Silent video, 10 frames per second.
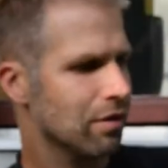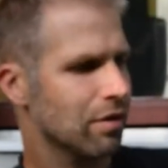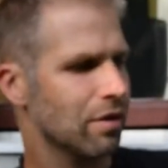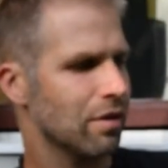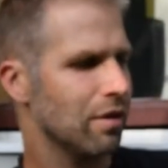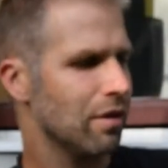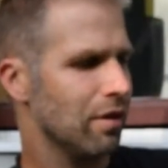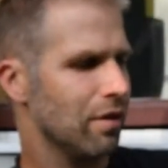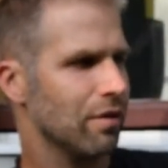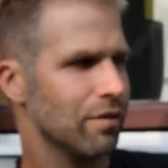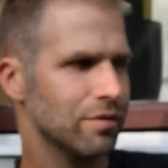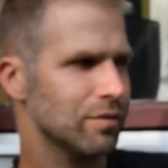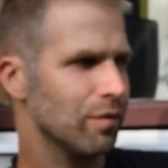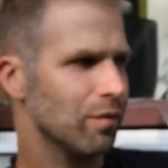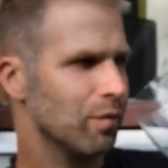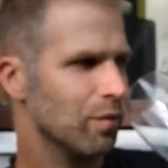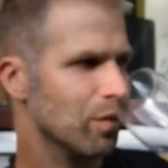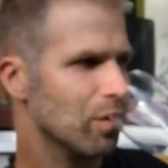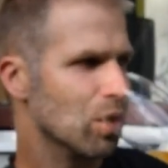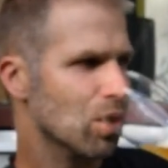
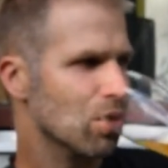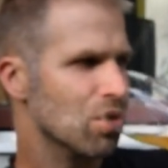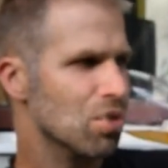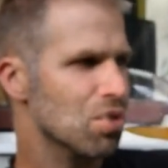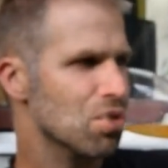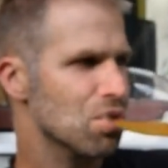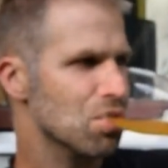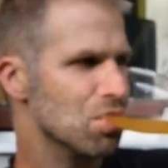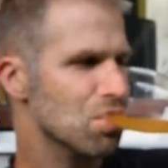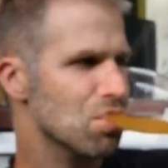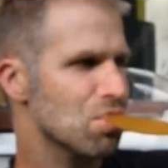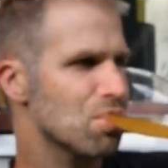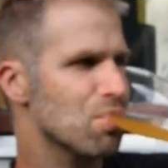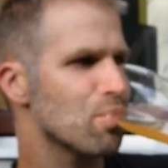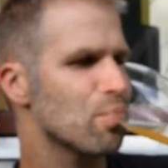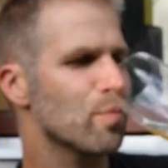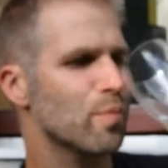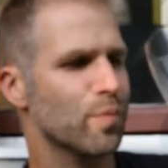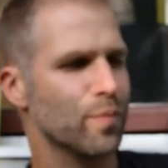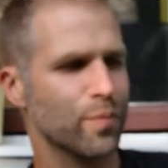
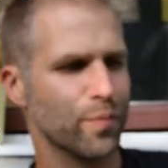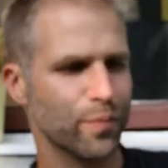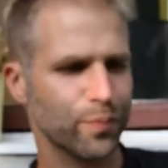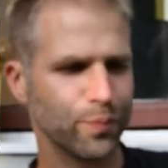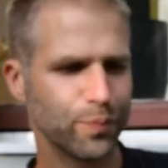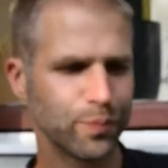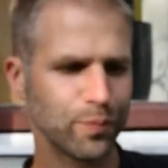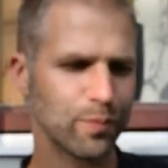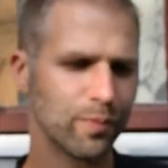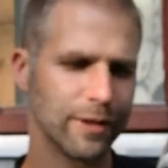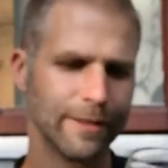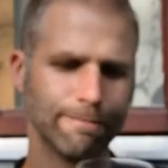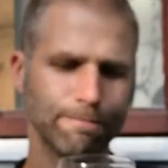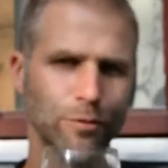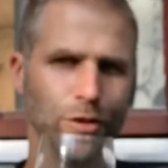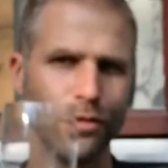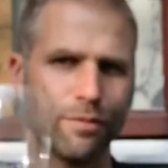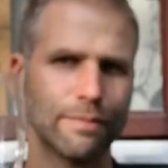Nothing is said.